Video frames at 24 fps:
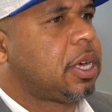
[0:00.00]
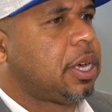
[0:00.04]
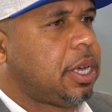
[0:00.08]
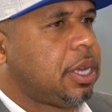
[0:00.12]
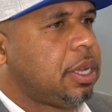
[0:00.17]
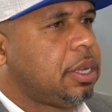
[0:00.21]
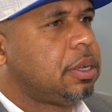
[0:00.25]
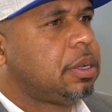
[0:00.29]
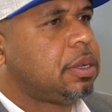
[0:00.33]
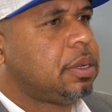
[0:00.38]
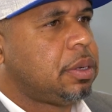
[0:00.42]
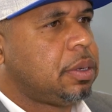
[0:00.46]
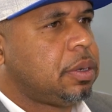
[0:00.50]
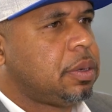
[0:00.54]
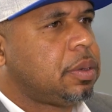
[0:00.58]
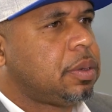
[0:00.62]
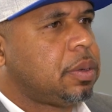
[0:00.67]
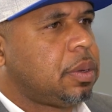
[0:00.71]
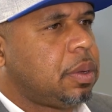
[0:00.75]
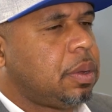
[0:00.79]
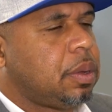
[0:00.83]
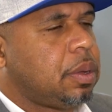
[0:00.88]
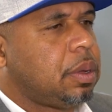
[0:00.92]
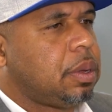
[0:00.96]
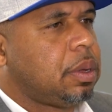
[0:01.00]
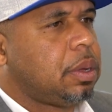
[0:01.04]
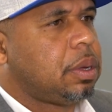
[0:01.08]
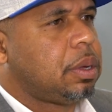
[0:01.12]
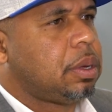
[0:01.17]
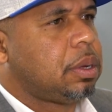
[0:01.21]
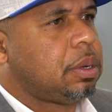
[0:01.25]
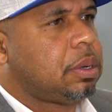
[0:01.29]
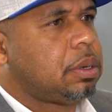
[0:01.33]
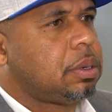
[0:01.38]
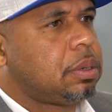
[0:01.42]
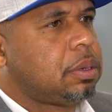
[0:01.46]
when I came over, a little
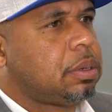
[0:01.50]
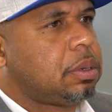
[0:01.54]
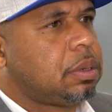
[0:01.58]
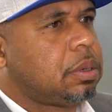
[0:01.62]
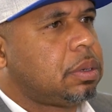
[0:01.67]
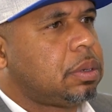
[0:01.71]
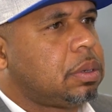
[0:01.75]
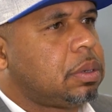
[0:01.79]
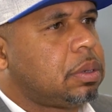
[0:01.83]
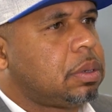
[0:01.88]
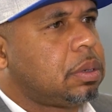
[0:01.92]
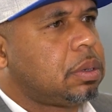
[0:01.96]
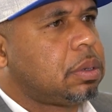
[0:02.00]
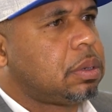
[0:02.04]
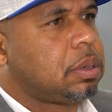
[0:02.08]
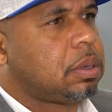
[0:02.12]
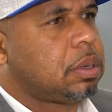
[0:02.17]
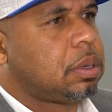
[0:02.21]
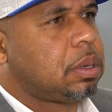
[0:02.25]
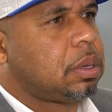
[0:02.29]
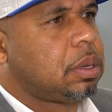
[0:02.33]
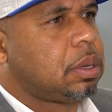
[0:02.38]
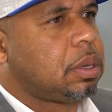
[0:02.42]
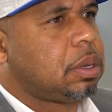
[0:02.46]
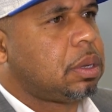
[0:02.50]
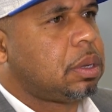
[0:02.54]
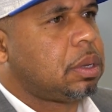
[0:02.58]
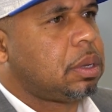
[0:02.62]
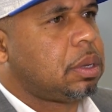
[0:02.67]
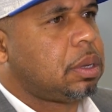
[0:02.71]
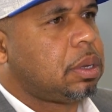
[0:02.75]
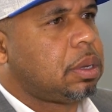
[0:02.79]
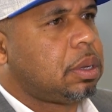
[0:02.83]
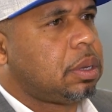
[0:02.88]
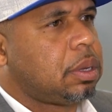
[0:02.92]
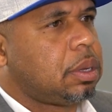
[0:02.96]
over 3 years
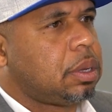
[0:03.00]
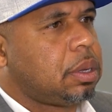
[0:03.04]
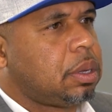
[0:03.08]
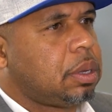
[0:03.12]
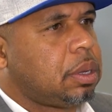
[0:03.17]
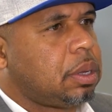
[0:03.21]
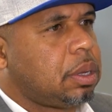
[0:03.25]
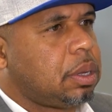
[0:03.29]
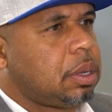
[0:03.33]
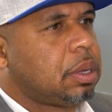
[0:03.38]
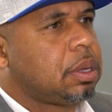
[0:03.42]
ago, I guess.